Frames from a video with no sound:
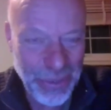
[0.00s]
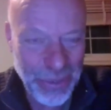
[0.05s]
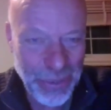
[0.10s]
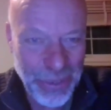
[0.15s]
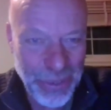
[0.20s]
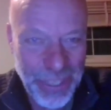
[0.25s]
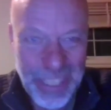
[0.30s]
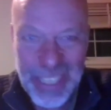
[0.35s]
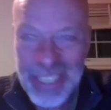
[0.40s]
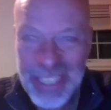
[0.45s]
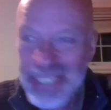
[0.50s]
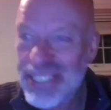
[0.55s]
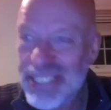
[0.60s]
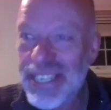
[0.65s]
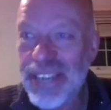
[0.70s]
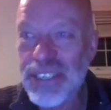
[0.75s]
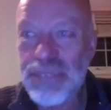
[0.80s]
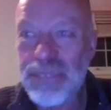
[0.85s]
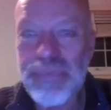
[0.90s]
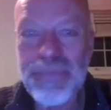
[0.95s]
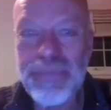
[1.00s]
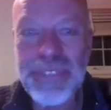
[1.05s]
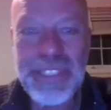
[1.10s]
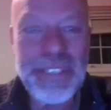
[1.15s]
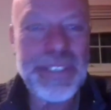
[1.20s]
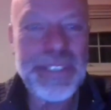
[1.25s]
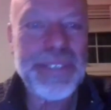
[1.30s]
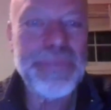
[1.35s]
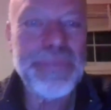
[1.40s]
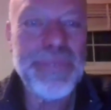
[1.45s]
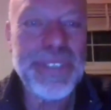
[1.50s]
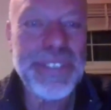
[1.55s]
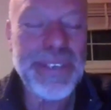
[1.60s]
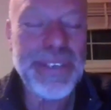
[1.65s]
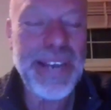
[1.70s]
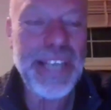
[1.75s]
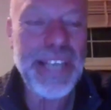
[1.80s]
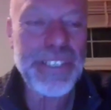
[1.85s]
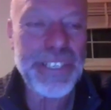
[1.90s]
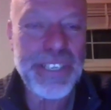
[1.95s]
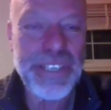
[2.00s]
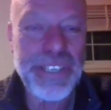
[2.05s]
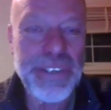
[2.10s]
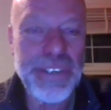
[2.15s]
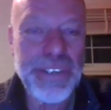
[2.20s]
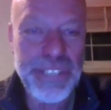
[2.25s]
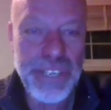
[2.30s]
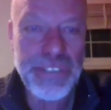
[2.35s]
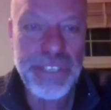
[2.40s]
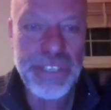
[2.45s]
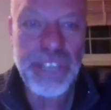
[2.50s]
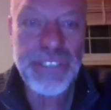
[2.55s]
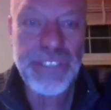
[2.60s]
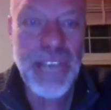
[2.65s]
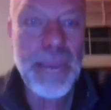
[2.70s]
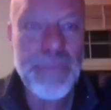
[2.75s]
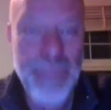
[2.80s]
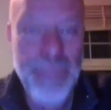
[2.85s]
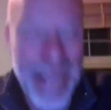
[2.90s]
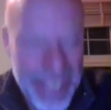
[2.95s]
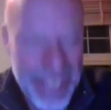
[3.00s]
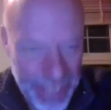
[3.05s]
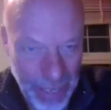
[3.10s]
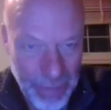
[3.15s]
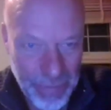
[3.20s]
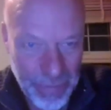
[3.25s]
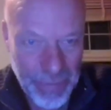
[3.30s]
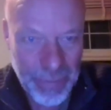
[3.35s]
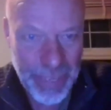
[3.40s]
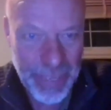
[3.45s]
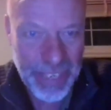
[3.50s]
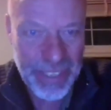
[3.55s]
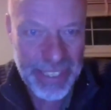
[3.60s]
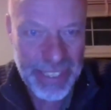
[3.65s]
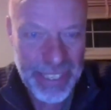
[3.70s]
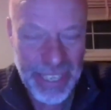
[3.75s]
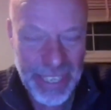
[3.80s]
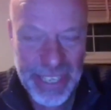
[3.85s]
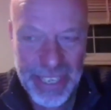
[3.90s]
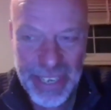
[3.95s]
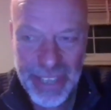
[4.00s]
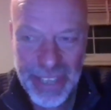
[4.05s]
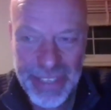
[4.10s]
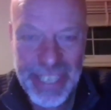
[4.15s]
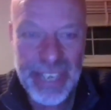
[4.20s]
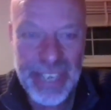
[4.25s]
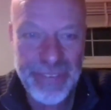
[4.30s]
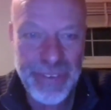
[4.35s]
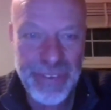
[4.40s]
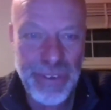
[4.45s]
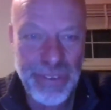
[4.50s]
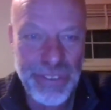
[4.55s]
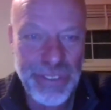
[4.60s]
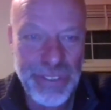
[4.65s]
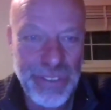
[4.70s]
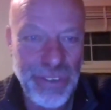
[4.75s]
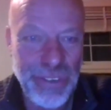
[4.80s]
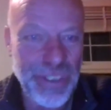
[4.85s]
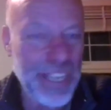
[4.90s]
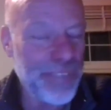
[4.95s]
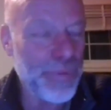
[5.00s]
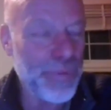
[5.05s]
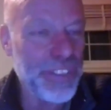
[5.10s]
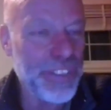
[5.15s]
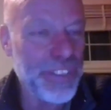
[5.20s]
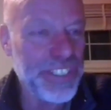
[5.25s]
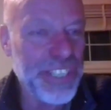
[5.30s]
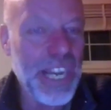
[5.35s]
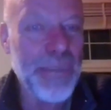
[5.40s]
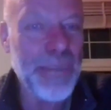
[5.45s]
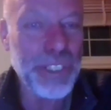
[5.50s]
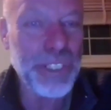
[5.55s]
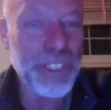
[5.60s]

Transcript: or to actually use our time better. Because I think if one's time